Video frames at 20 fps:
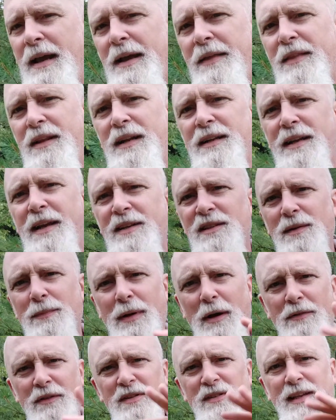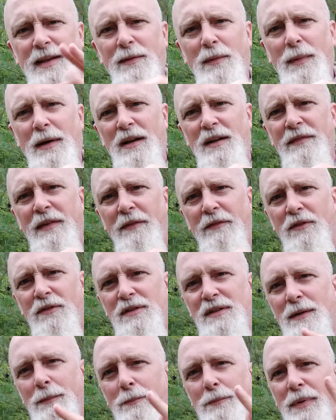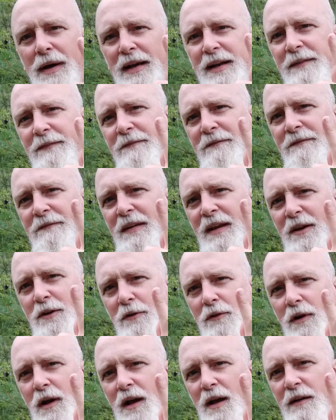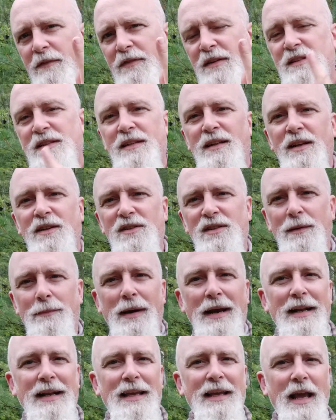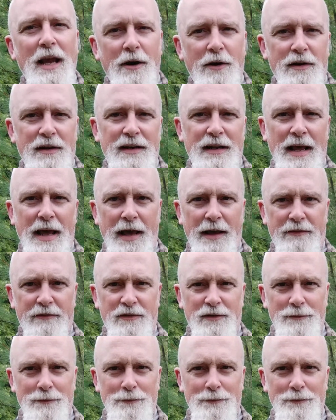that it takes about the same amount of effort to bite a finger off as it does to bite a carrot in half.